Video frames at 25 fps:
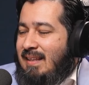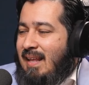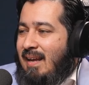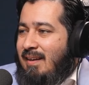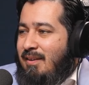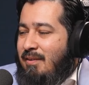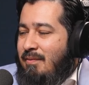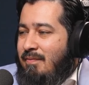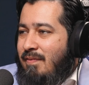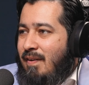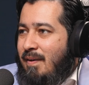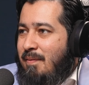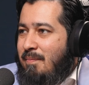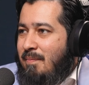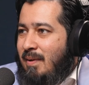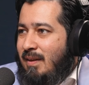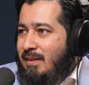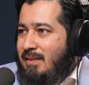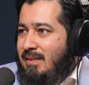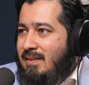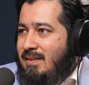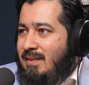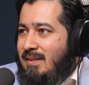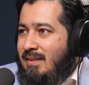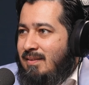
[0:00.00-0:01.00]
Thank you very
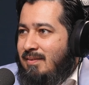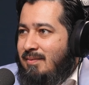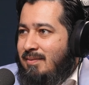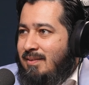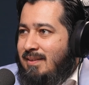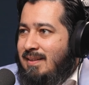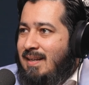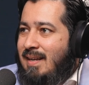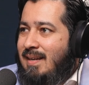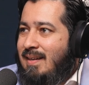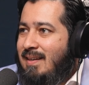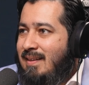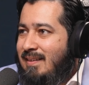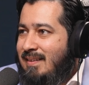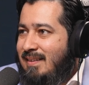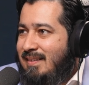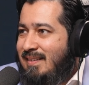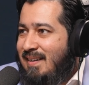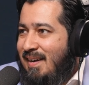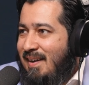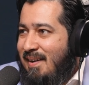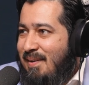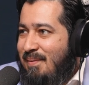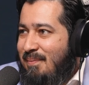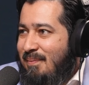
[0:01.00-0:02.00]
much for taking the
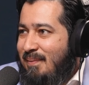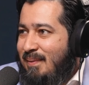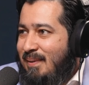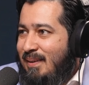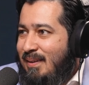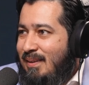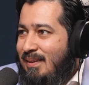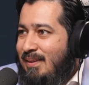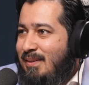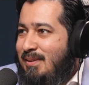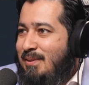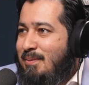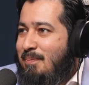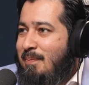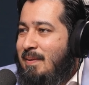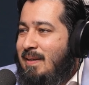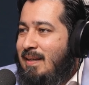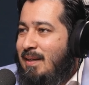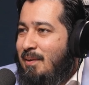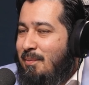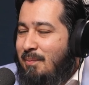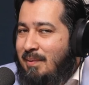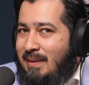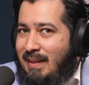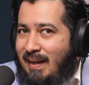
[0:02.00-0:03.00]
time to
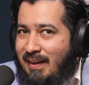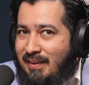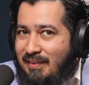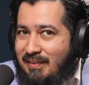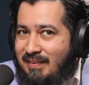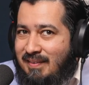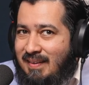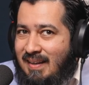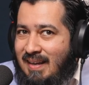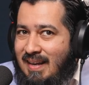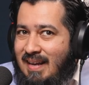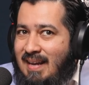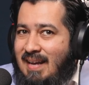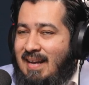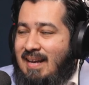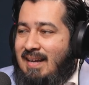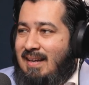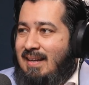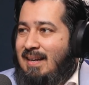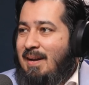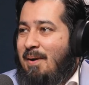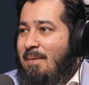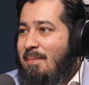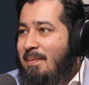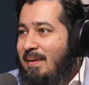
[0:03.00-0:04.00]
speaking with us,
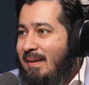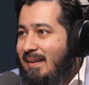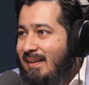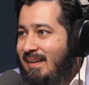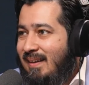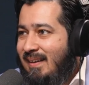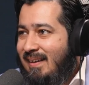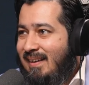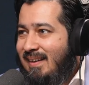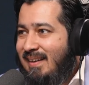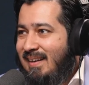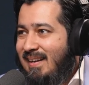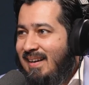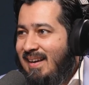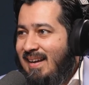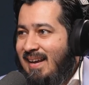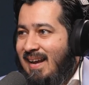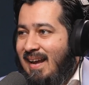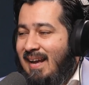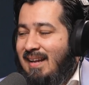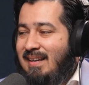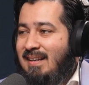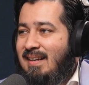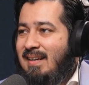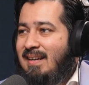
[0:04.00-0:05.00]
coming
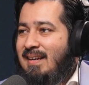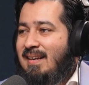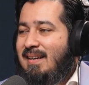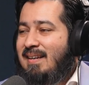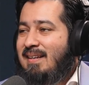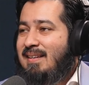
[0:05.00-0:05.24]
and